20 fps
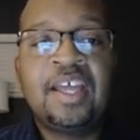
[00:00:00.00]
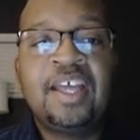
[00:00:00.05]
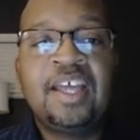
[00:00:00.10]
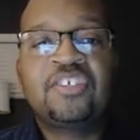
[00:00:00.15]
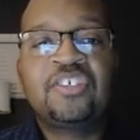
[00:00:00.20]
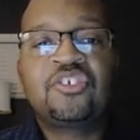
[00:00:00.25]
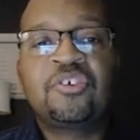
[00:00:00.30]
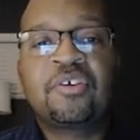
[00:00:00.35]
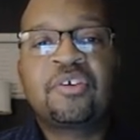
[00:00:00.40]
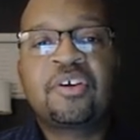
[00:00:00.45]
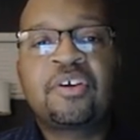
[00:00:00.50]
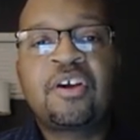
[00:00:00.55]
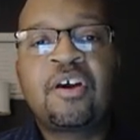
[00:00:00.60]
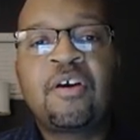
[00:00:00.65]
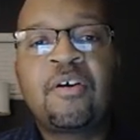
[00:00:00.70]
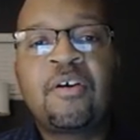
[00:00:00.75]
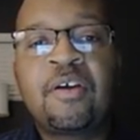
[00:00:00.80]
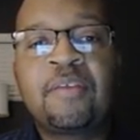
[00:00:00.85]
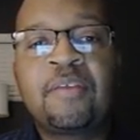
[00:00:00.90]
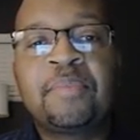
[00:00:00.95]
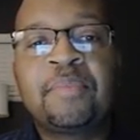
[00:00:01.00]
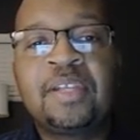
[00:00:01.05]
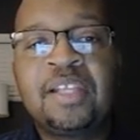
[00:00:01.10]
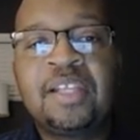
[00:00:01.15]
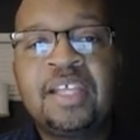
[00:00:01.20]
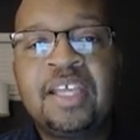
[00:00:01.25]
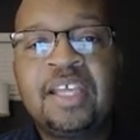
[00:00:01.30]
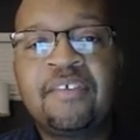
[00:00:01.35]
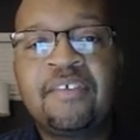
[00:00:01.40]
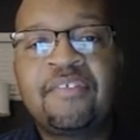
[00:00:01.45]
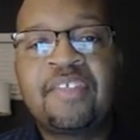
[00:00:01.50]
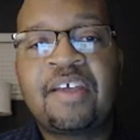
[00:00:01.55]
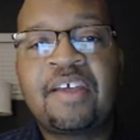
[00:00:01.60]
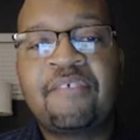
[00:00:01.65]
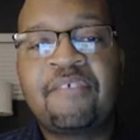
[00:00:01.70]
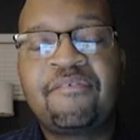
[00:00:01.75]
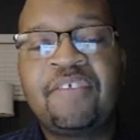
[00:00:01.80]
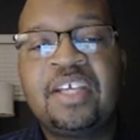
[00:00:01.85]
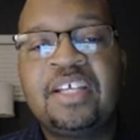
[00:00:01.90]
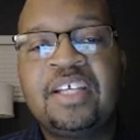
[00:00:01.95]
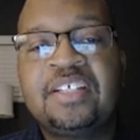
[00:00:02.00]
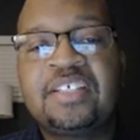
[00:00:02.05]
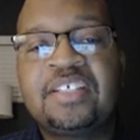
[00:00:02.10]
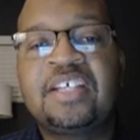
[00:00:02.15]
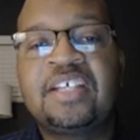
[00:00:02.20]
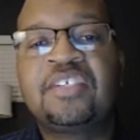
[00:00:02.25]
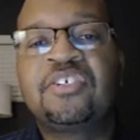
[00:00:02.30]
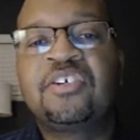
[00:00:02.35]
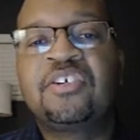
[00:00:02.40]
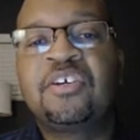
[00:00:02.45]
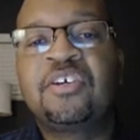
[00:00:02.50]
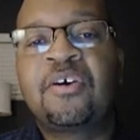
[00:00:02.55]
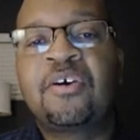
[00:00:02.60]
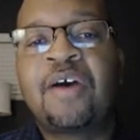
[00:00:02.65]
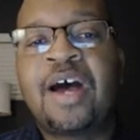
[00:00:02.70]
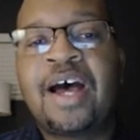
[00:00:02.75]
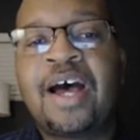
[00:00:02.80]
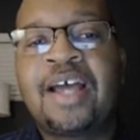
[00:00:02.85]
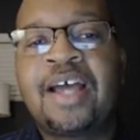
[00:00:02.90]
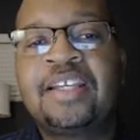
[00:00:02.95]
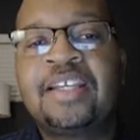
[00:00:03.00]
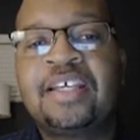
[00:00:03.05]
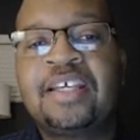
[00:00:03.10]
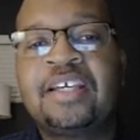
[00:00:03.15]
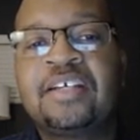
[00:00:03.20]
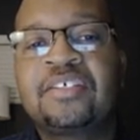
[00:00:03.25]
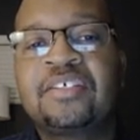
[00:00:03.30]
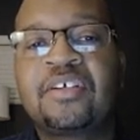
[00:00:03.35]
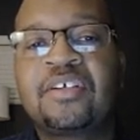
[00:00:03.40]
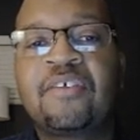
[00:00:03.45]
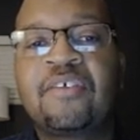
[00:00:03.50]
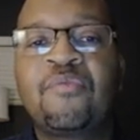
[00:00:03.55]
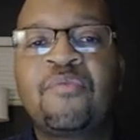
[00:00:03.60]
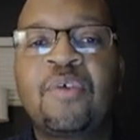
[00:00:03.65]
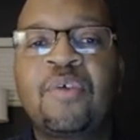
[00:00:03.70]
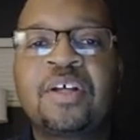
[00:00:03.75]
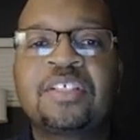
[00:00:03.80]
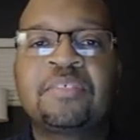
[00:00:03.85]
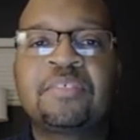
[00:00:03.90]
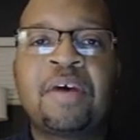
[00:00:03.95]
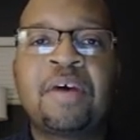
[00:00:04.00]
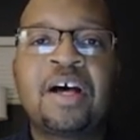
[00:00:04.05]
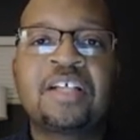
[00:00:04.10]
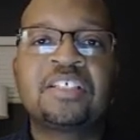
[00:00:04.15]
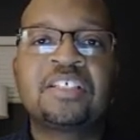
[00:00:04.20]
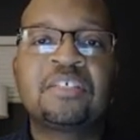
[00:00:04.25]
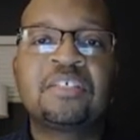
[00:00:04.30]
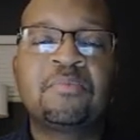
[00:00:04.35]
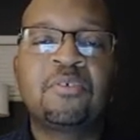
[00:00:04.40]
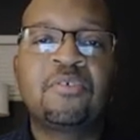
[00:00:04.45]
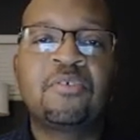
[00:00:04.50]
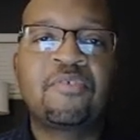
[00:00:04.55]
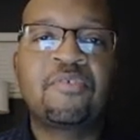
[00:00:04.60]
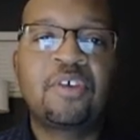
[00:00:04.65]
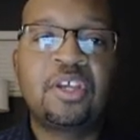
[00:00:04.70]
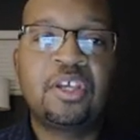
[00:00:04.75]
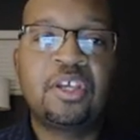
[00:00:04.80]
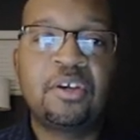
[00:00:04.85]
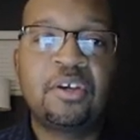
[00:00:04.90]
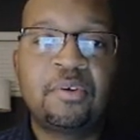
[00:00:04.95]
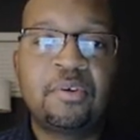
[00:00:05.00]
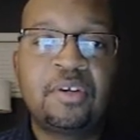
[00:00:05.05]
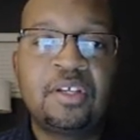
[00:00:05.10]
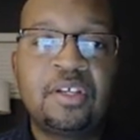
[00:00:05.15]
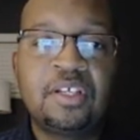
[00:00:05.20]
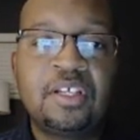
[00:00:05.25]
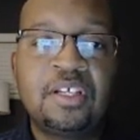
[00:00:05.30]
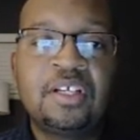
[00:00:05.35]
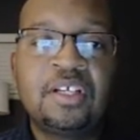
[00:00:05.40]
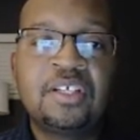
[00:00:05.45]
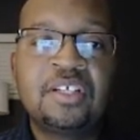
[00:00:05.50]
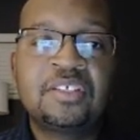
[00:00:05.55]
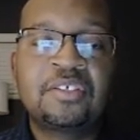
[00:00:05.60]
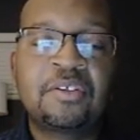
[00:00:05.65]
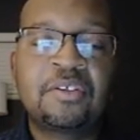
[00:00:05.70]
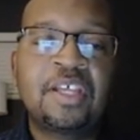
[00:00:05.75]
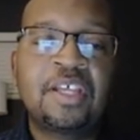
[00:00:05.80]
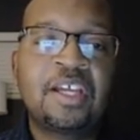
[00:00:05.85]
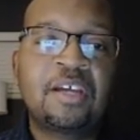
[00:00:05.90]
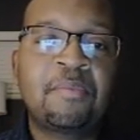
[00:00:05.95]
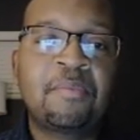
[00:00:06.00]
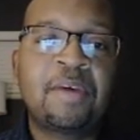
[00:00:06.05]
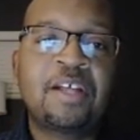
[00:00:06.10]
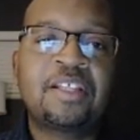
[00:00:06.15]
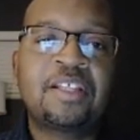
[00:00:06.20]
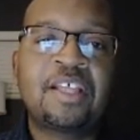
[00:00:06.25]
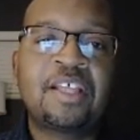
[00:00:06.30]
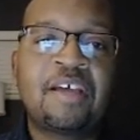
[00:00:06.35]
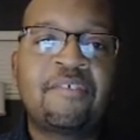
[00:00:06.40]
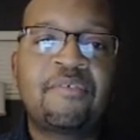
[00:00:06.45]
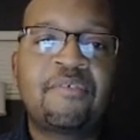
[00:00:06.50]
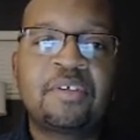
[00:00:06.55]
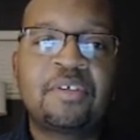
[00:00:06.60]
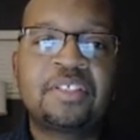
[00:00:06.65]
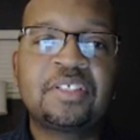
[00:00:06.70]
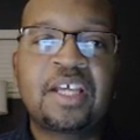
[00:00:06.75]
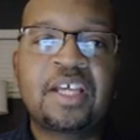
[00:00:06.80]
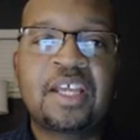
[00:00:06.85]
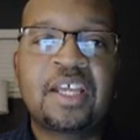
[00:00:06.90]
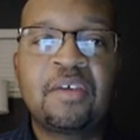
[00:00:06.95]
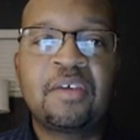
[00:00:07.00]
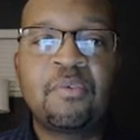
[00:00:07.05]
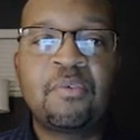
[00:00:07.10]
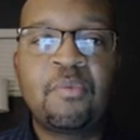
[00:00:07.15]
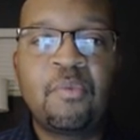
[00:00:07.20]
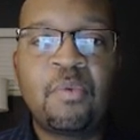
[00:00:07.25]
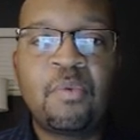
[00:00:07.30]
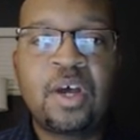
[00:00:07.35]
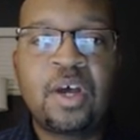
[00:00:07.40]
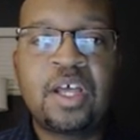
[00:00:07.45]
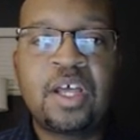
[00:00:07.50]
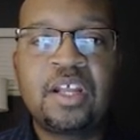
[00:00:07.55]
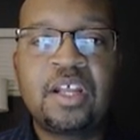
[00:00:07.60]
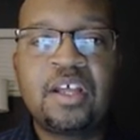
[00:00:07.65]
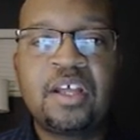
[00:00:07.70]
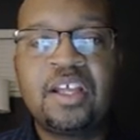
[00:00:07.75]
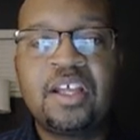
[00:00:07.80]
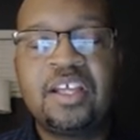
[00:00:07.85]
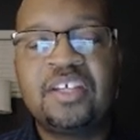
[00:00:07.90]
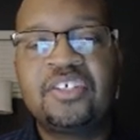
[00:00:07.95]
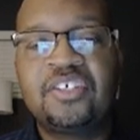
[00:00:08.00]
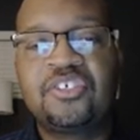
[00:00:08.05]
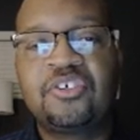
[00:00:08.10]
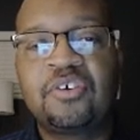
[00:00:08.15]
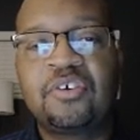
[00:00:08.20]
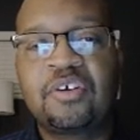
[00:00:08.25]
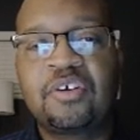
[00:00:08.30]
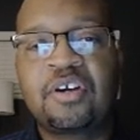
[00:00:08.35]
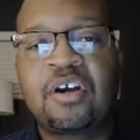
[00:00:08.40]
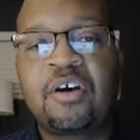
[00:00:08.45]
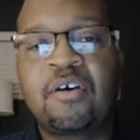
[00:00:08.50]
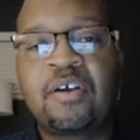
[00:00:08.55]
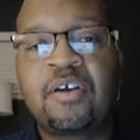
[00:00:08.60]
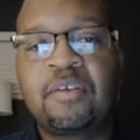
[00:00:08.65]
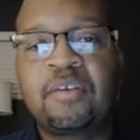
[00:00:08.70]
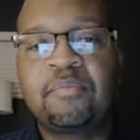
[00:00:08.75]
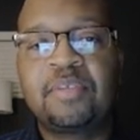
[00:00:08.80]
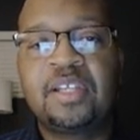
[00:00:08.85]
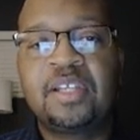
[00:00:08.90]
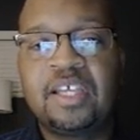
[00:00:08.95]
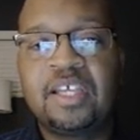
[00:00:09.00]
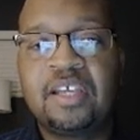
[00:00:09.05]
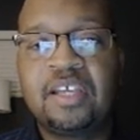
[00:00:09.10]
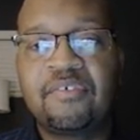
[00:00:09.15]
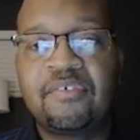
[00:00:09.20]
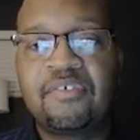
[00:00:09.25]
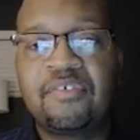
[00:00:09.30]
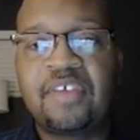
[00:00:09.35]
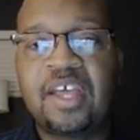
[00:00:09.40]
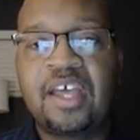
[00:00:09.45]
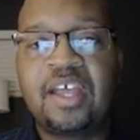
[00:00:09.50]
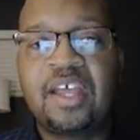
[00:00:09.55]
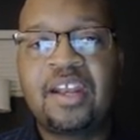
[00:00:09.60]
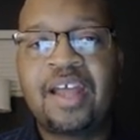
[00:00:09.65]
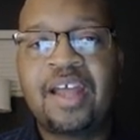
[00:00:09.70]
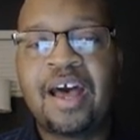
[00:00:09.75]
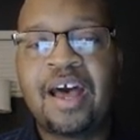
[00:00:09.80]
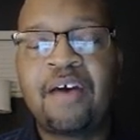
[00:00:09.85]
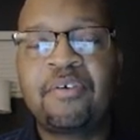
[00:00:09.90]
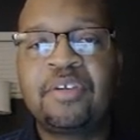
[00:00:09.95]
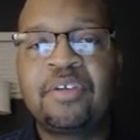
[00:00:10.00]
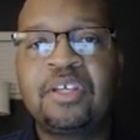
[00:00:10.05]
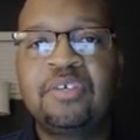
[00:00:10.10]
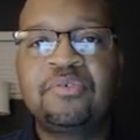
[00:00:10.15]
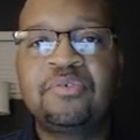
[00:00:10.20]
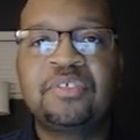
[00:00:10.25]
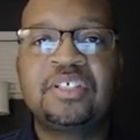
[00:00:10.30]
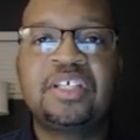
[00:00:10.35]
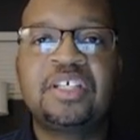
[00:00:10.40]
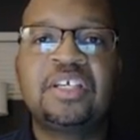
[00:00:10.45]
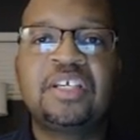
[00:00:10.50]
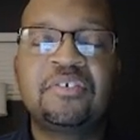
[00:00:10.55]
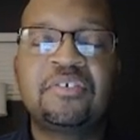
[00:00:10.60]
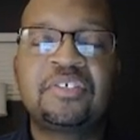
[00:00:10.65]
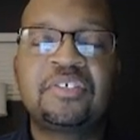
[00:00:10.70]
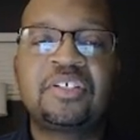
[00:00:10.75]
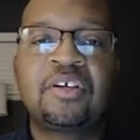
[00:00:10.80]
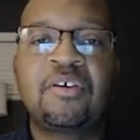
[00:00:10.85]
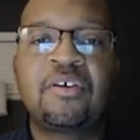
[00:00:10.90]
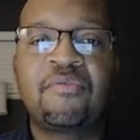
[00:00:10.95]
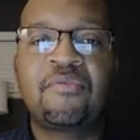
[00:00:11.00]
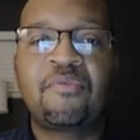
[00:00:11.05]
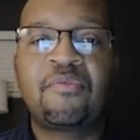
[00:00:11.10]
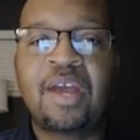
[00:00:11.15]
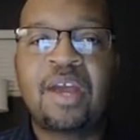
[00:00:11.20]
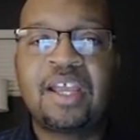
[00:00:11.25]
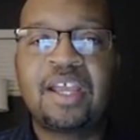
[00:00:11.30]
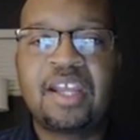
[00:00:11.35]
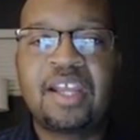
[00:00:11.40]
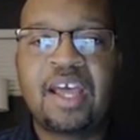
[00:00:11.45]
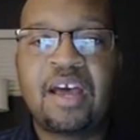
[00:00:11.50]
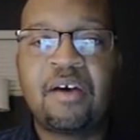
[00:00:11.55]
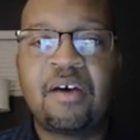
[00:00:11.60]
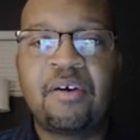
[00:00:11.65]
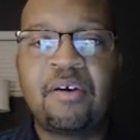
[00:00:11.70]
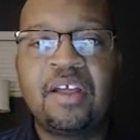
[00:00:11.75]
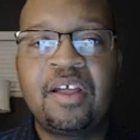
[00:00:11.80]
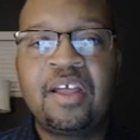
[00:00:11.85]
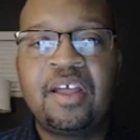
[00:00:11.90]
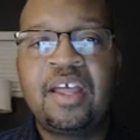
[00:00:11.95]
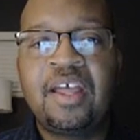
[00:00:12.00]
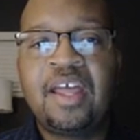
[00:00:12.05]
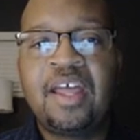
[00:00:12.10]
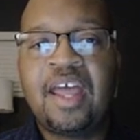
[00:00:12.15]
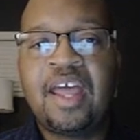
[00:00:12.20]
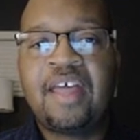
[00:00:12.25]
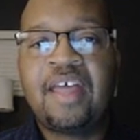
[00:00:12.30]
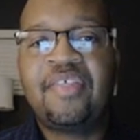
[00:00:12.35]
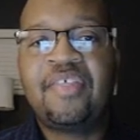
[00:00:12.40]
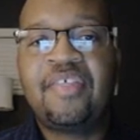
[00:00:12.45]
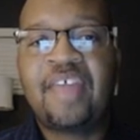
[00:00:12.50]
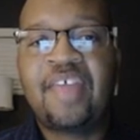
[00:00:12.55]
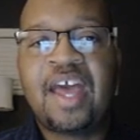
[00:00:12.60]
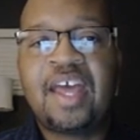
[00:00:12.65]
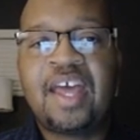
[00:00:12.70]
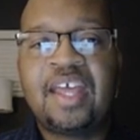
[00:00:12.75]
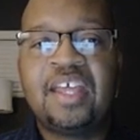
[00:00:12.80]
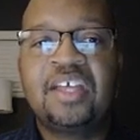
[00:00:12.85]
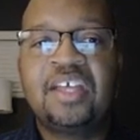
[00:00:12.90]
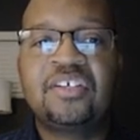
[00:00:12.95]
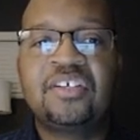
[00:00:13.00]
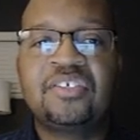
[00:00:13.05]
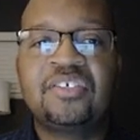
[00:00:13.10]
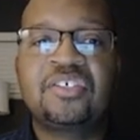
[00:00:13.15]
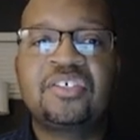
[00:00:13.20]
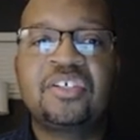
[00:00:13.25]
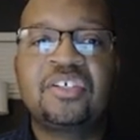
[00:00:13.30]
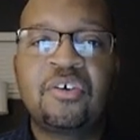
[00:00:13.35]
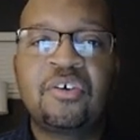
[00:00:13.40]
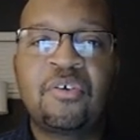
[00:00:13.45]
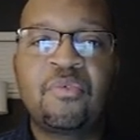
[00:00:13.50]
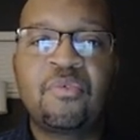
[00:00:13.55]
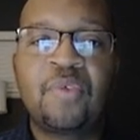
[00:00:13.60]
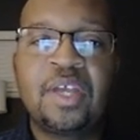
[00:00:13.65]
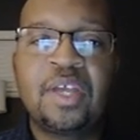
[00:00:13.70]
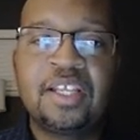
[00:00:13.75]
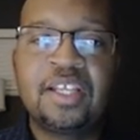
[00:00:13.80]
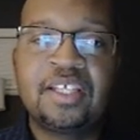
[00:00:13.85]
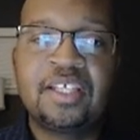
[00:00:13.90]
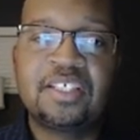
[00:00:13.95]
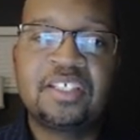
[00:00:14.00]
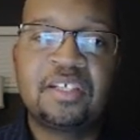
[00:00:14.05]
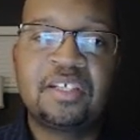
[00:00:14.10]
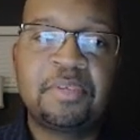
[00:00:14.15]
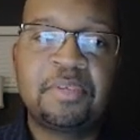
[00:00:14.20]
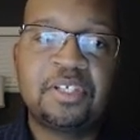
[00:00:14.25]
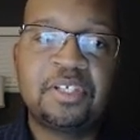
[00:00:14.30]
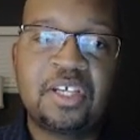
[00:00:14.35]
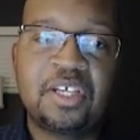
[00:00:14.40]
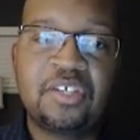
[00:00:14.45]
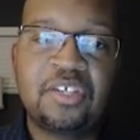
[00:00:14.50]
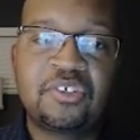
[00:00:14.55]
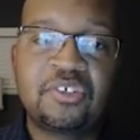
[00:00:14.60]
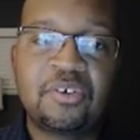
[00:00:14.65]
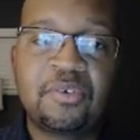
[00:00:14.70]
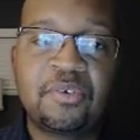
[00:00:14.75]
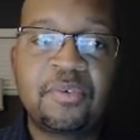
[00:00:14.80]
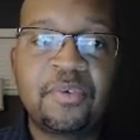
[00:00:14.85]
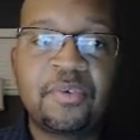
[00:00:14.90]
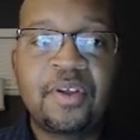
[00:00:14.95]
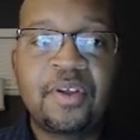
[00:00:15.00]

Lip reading: It's your current belief that feeds into your ideas of what's possible for you. So think about that for a second. What is your current belief, and how do you see yourself right now? And that is your realistic potential.